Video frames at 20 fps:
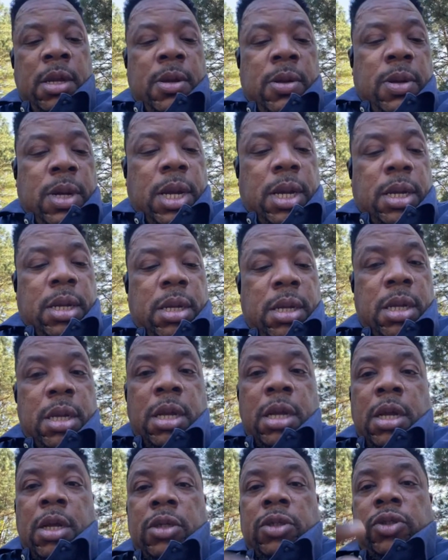Right?
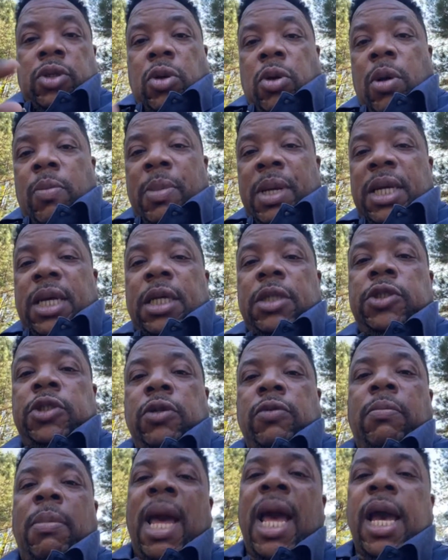So I'm going to get you
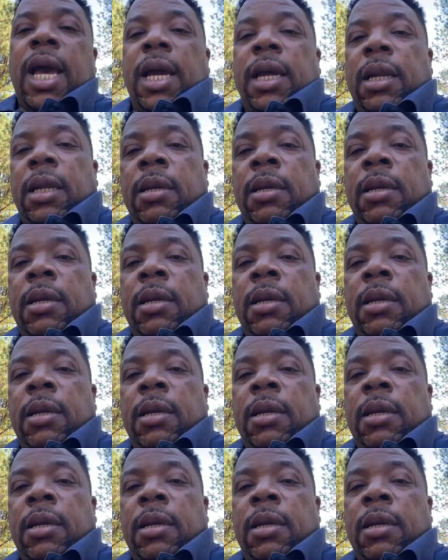mad.